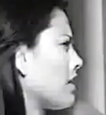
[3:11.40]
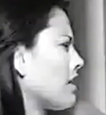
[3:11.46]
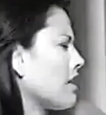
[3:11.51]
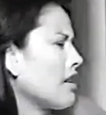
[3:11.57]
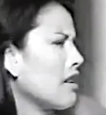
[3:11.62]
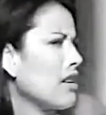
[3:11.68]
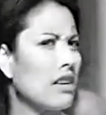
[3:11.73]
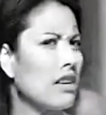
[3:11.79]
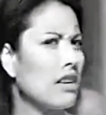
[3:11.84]

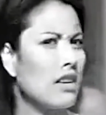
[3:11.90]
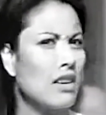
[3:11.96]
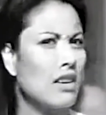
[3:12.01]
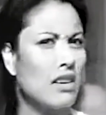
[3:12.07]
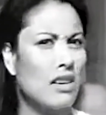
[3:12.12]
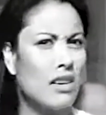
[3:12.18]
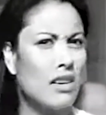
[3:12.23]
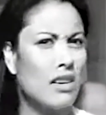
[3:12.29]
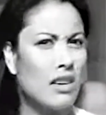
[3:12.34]
Melanie Sykes,
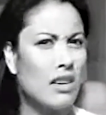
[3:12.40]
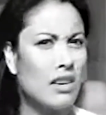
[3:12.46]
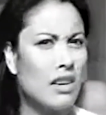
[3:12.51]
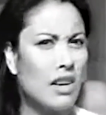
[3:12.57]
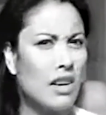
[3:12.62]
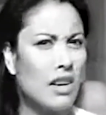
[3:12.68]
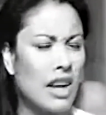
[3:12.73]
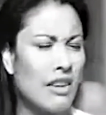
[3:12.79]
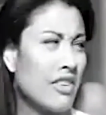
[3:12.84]
who was an
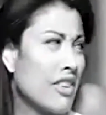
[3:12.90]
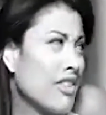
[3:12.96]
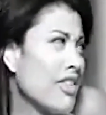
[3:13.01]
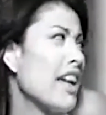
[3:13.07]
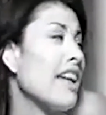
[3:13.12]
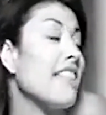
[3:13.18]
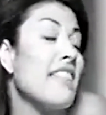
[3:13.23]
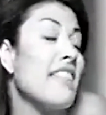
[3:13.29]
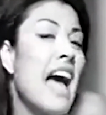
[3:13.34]
It Girl at the
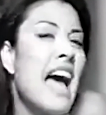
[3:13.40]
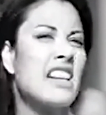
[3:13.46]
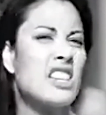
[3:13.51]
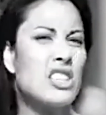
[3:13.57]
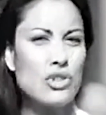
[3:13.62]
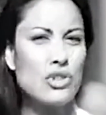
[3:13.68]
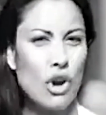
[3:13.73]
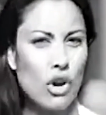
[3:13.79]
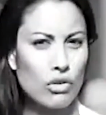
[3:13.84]
time, who
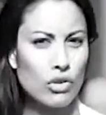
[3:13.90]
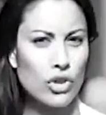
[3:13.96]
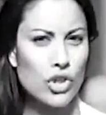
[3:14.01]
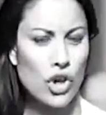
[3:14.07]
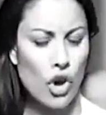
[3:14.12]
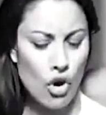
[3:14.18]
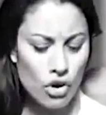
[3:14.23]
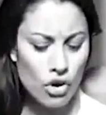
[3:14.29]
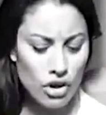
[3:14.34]

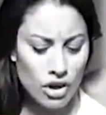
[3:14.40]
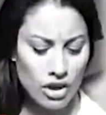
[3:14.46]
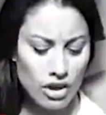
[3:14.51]
perfectly